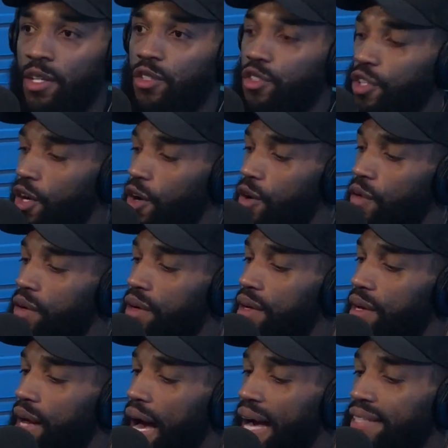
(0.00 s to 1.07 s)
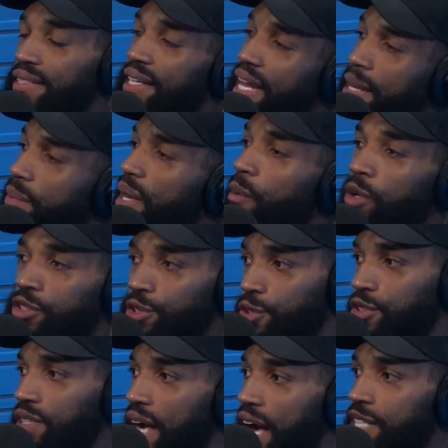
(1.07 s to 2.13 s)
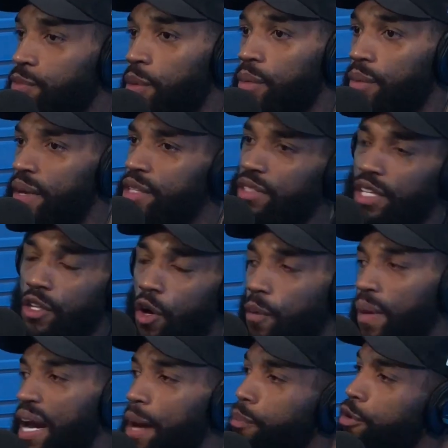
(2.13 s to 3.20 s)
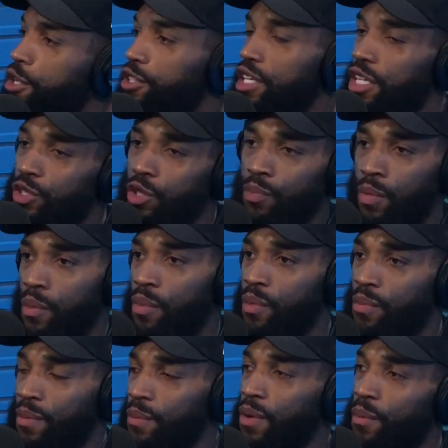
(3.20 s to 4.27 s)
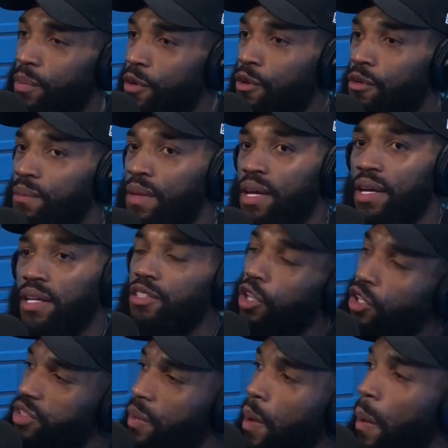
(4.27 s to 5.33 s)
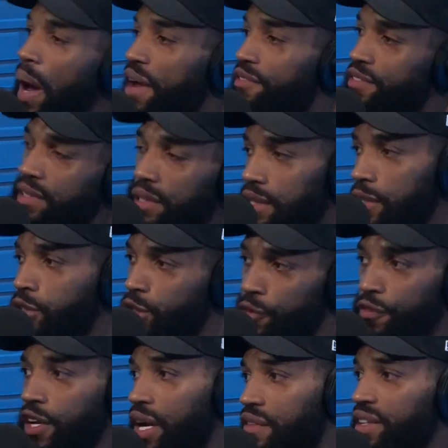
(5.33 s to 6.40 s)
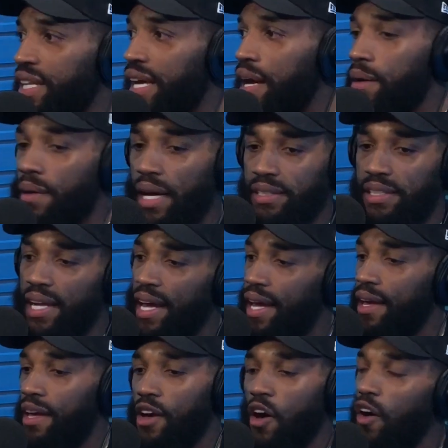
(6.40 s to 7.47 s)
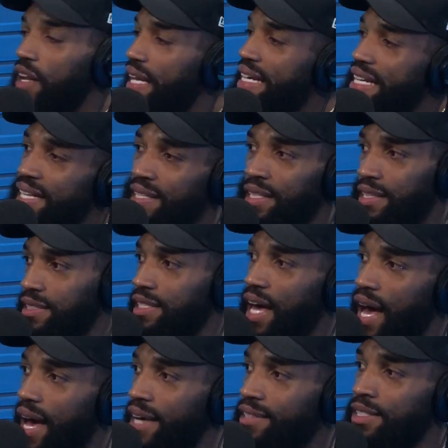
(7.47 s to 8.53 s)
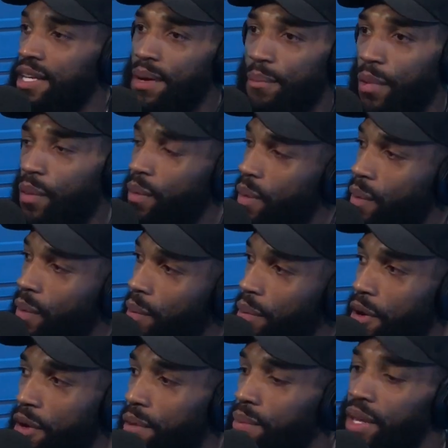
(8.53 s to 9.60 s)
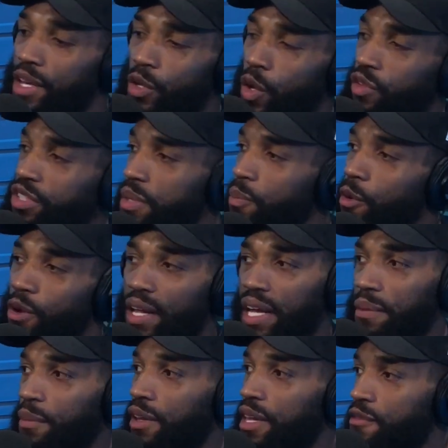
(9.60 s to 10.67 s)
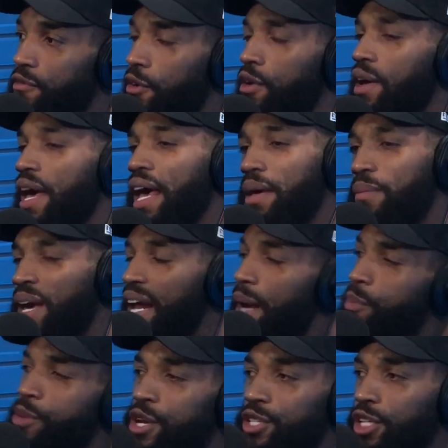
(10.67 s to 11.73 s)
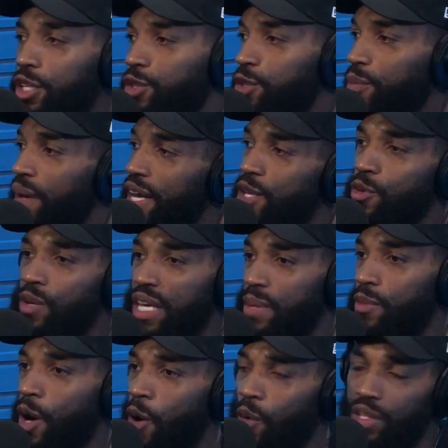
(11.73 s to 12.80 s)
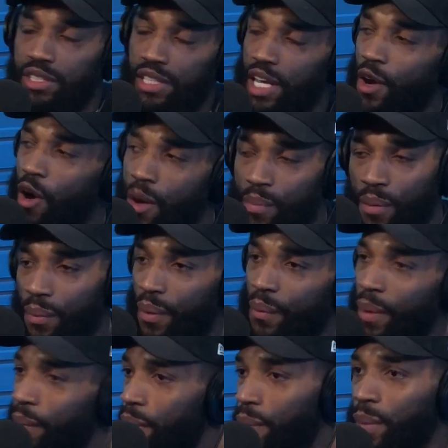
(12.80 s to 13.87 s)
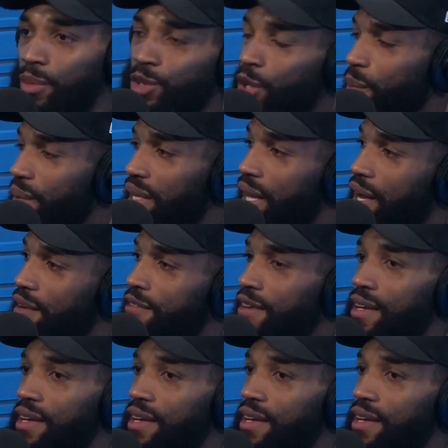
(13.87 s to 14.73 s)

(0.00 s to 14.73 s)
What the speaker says: So I said, hey, man, what's your size? Boom, boom. He's like, yo, man, I appreciate you. Boom, boom, boom, boom, boom. Talk to my wife. She'll figure everything out. I said, hey, all I need is his size. Boom, boom, boom, boom. UFC Portland. I gave him all the info. Hey, man, I appreciate you, man. You keep going. Stay hard. Boom, boom, boom, boom, boom. Show me love.